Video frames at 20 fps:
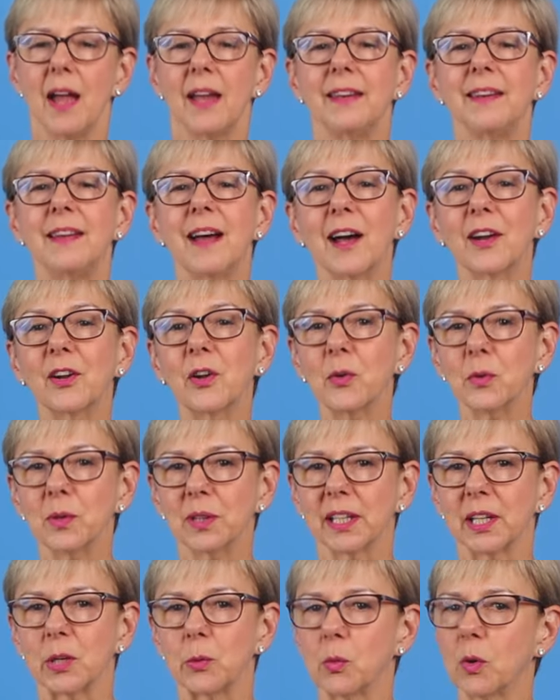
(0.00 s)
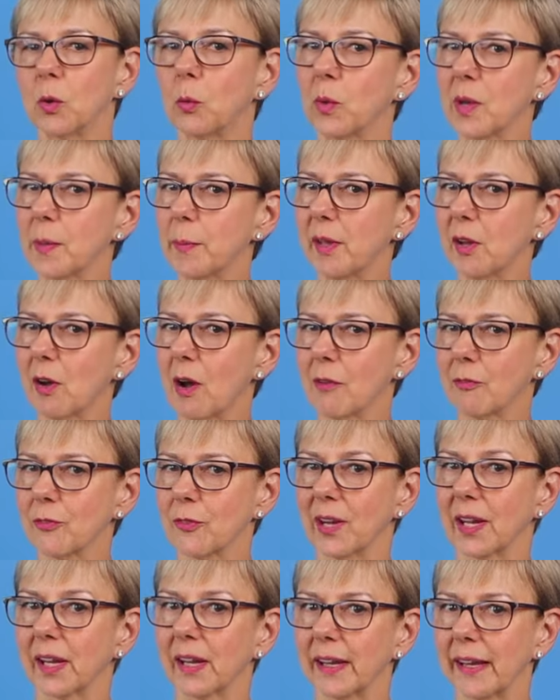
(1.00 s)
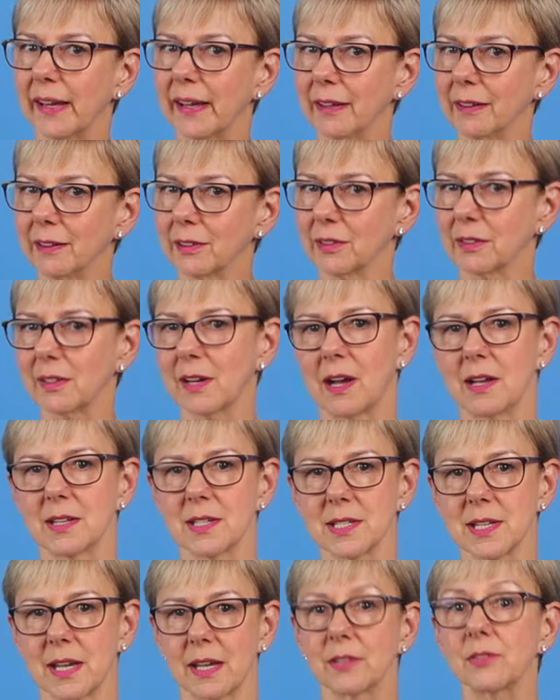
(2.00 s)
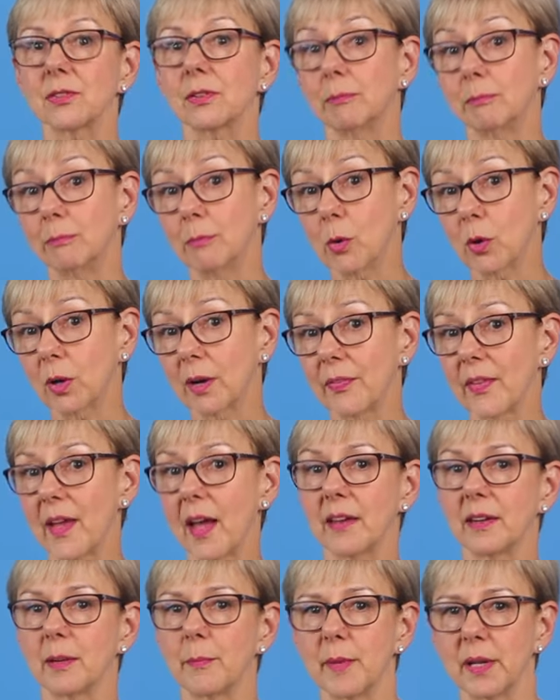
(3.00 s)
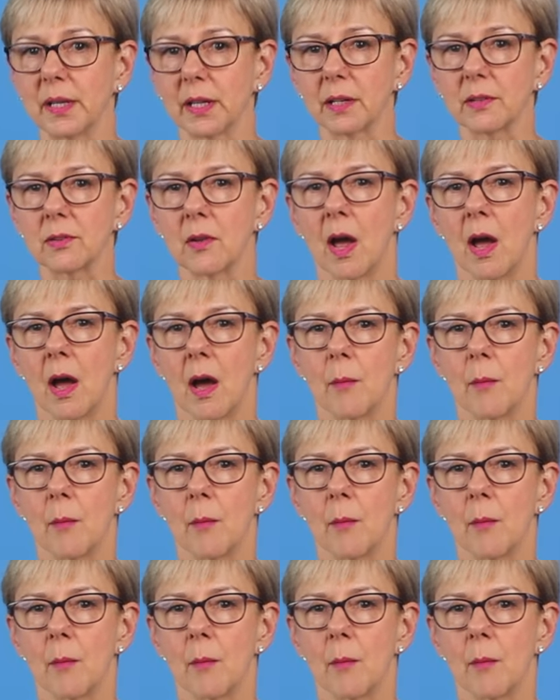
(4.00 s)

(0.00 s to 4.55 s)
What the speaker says: Not only will we be offering killer content, more on that in a minute,